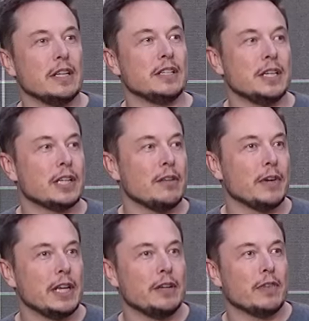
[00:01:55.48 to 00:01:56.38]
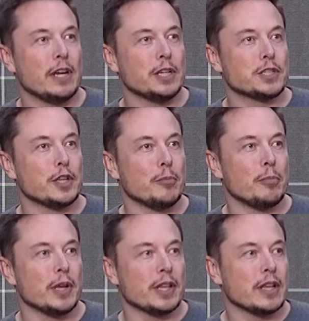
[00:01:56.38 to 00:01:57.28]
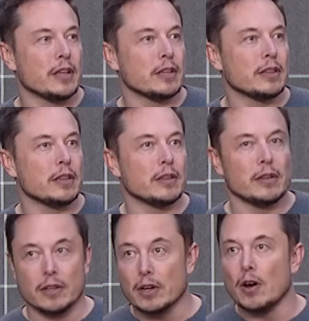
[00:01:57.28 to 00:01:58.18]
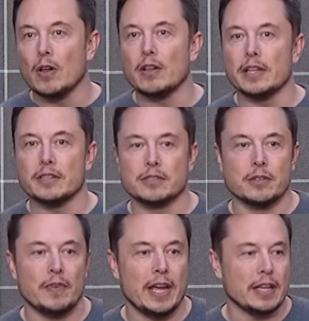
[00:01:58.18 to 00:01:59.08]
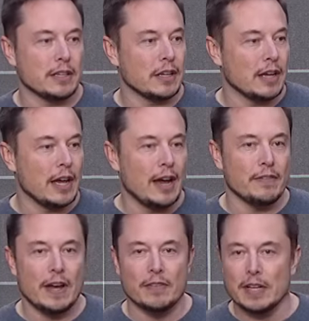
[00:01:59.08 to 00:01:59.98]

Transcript: in detail about, about each of them, but the, the goal is to make have, have